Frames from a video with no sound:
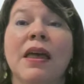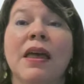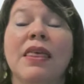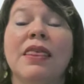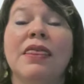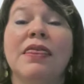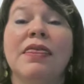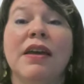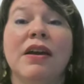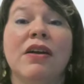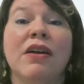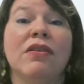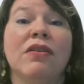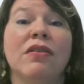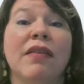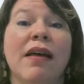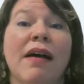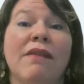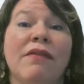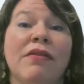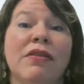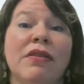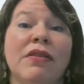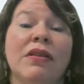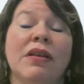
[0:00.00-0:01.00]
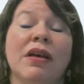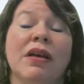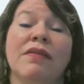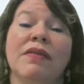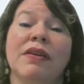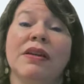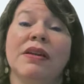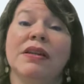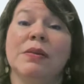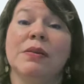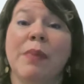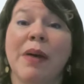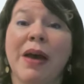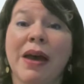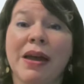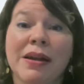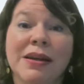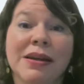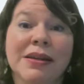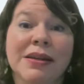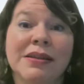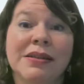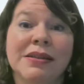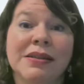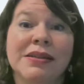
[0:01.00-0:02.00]
their level of
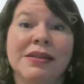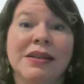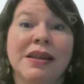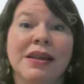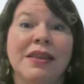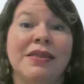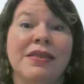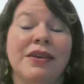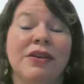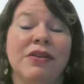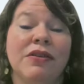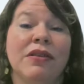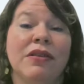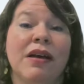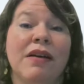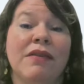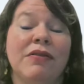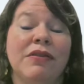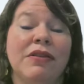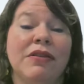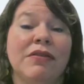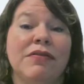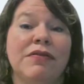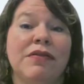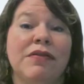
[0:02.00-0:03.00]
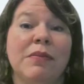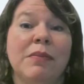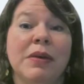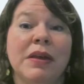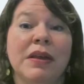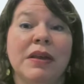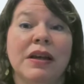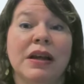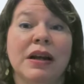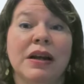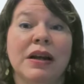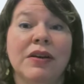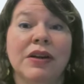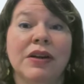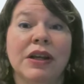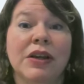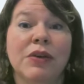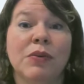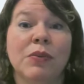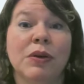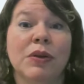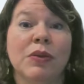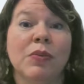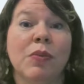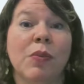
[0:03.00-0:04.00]
independence, their level of familiarity
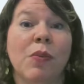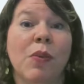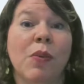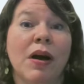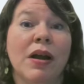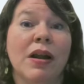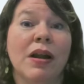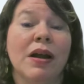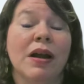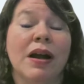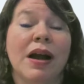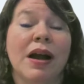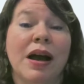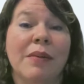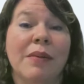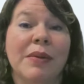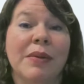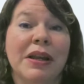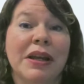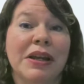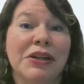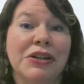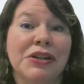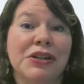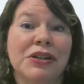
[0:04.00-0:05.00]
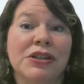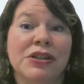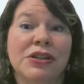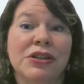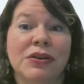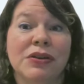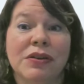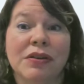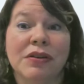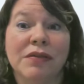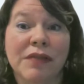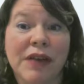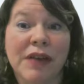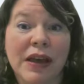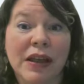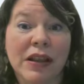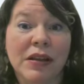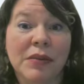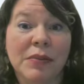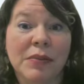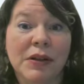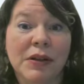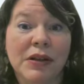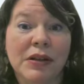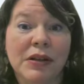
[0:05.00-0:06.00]
with what accommodations are
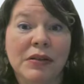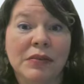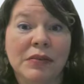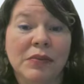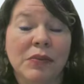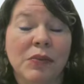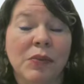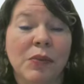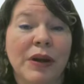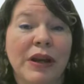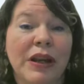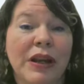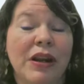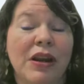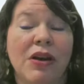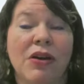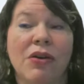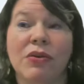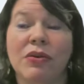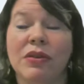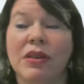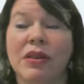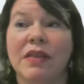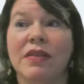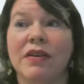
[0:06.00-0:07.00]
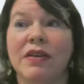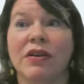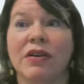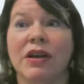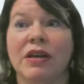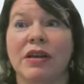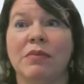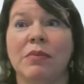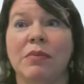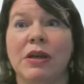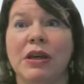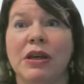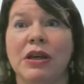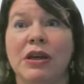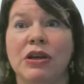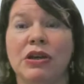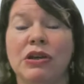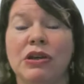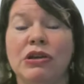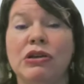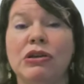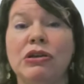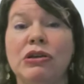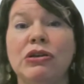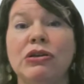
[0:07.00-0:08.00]
available. We know that there can be
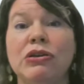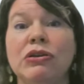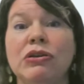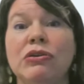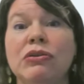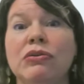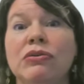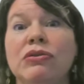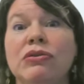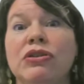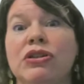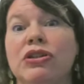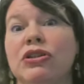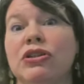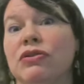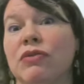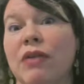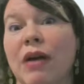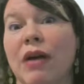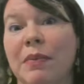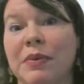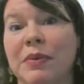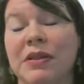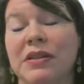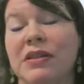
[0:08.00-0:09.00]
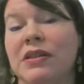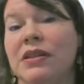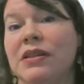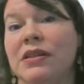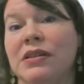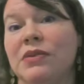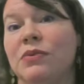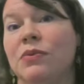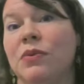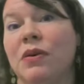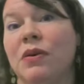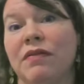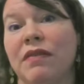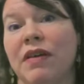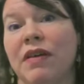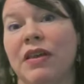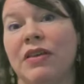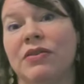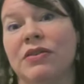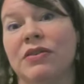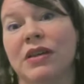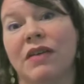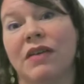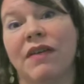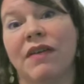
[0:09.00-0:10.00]
huge discrepancies in what
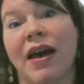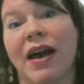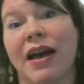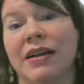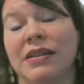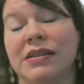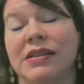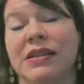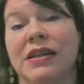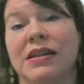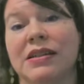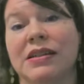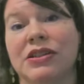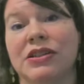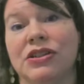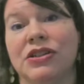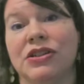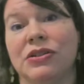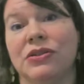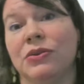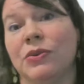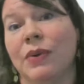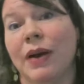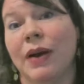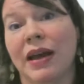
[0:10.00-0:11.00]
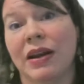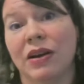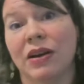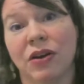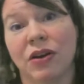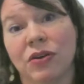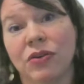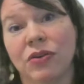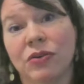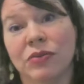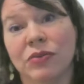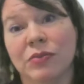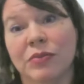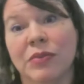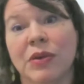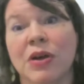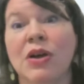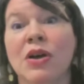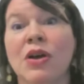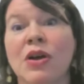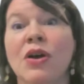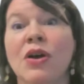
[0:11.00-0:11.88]
fellows have access to at home